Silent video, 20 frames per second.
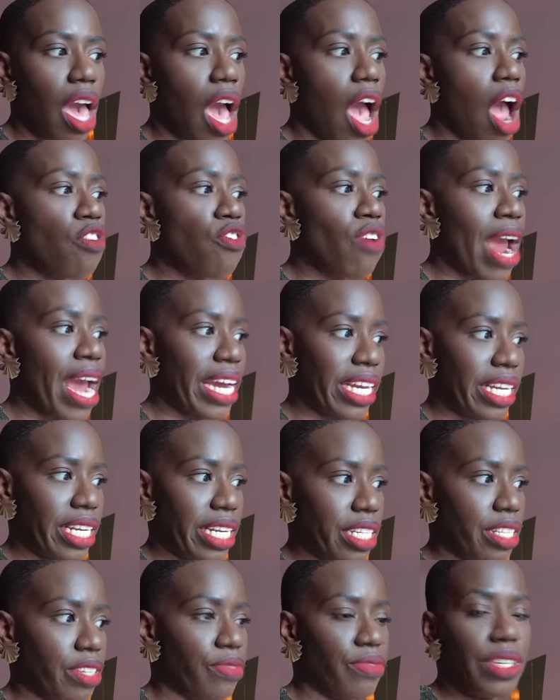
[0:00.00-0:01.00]

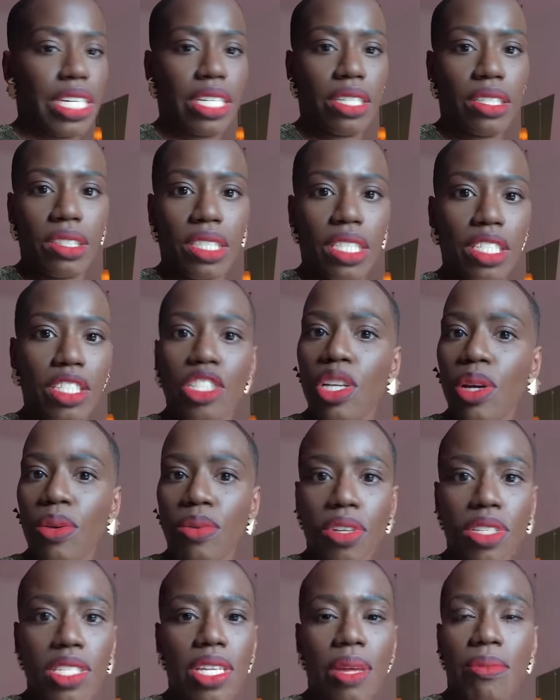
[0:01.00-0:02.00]
arachnid filled, so
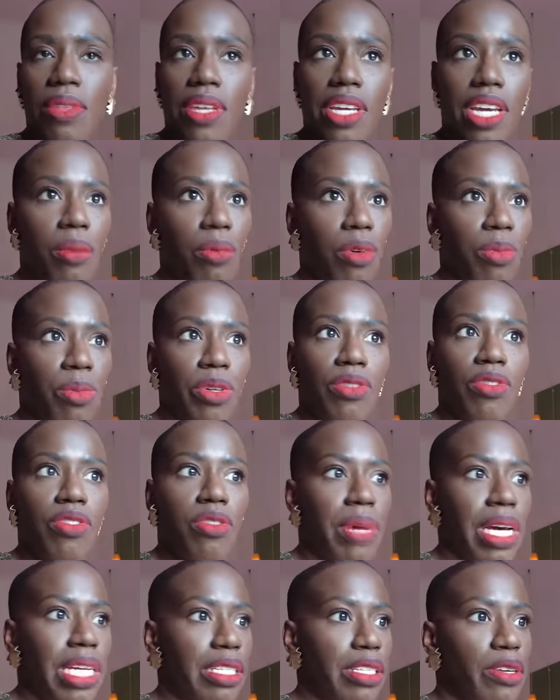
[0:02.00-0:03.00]
not something I would book for
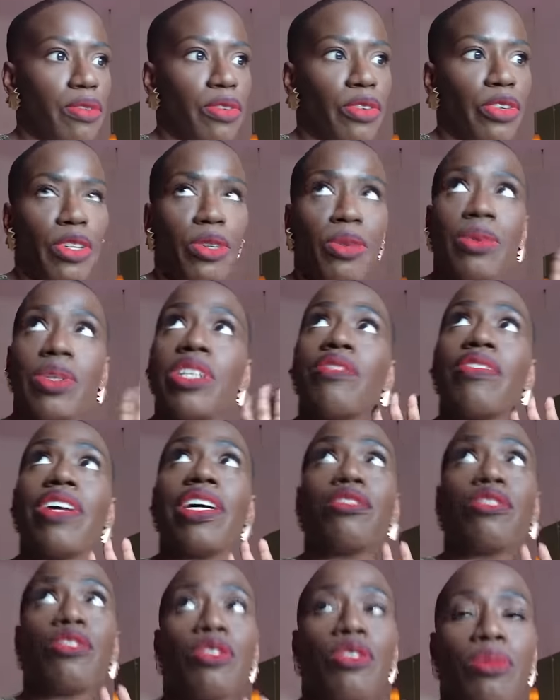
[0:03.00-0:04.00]
myself, girl. We
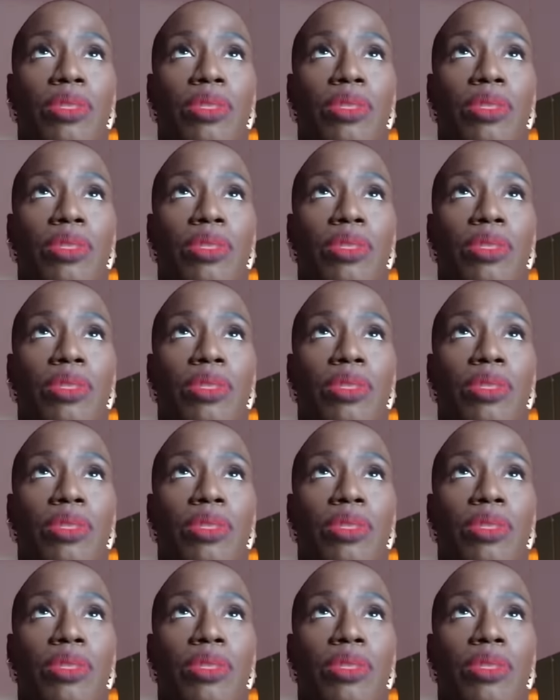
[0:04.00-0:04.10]
around too